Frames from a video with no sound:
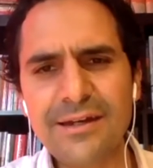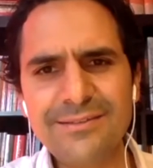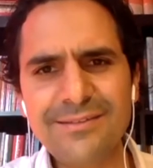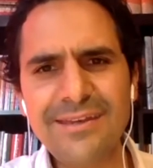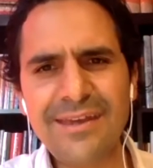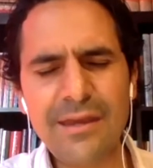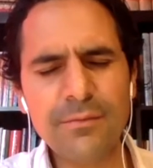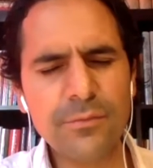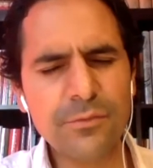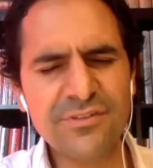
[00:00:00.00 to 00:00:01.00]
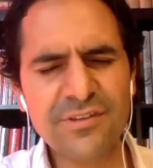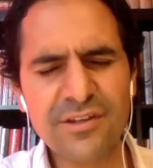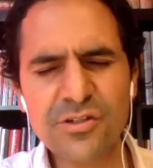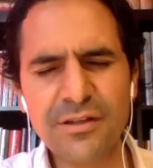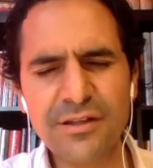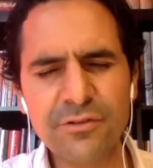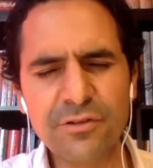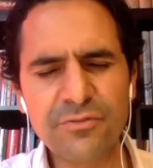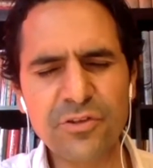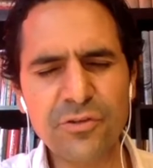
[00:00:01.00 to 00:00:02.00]
They came with such a
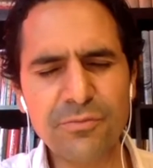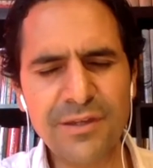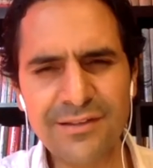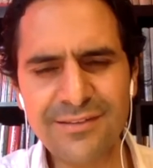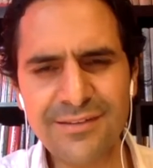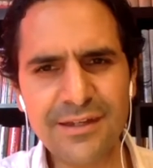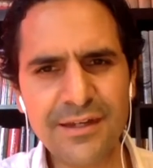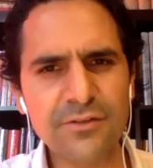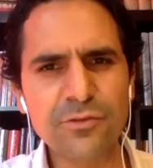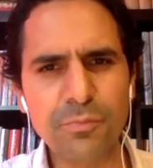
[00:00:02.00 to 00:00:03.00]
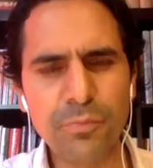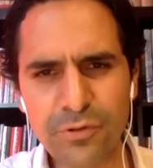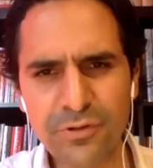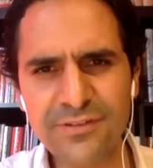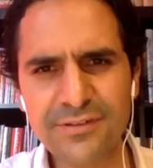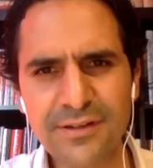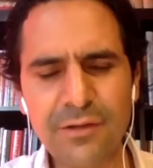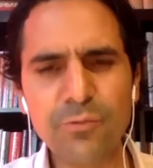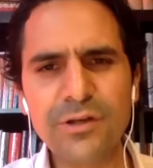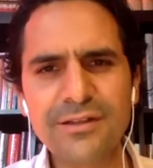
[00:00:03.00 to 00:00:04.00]
level of humility and support
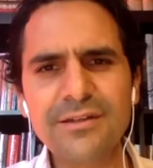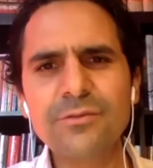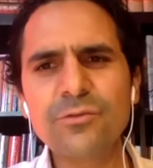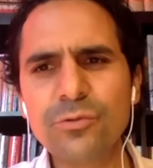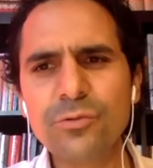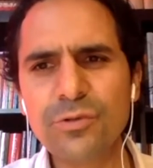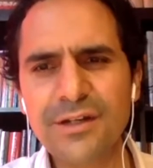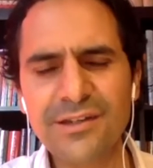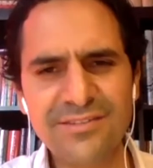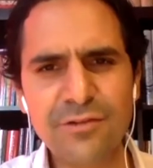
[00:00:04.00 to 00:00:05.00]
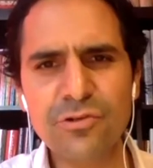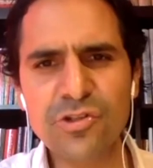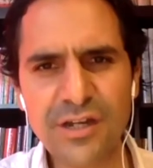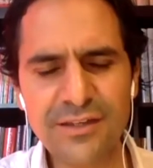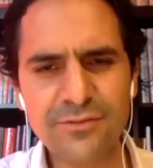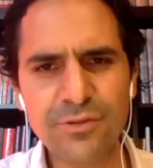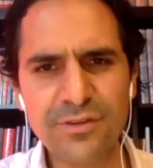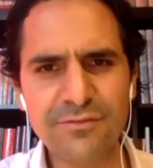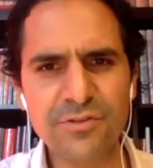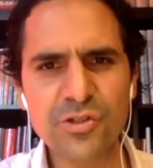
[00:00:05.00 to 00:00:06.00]
and willing to synergize with
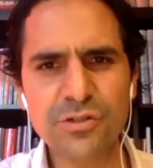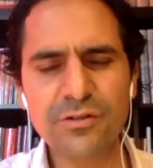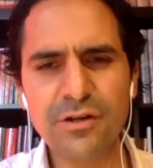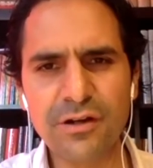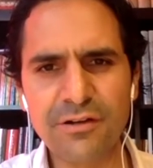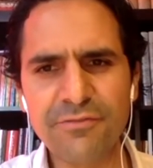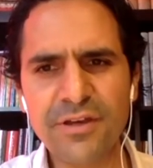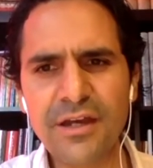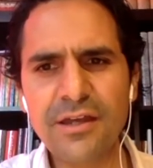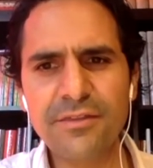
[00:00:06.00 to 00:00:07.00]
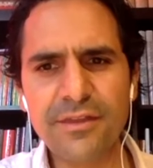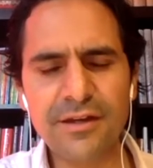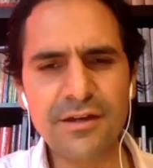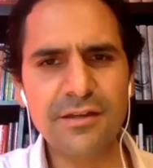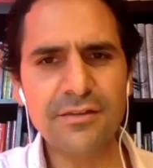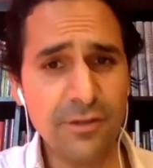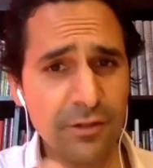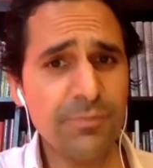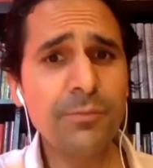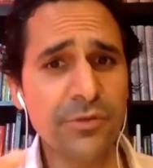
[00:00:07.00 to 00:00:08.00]
the vision of the
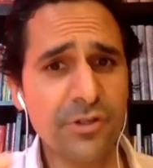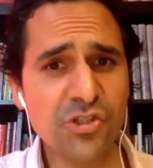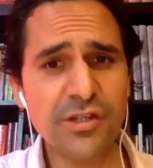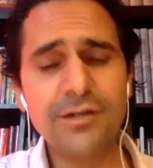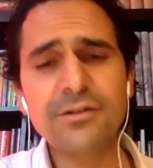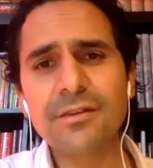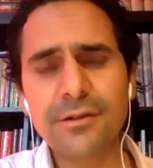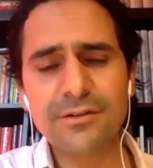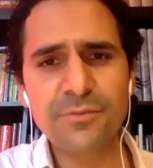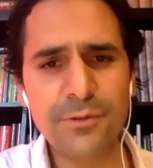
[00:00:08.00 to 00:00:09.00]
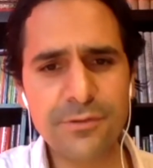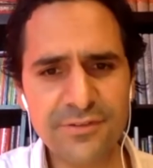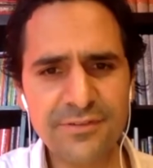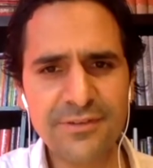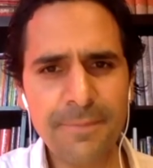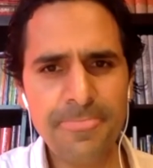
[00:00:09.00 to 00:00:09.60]
young people that shared their experiences.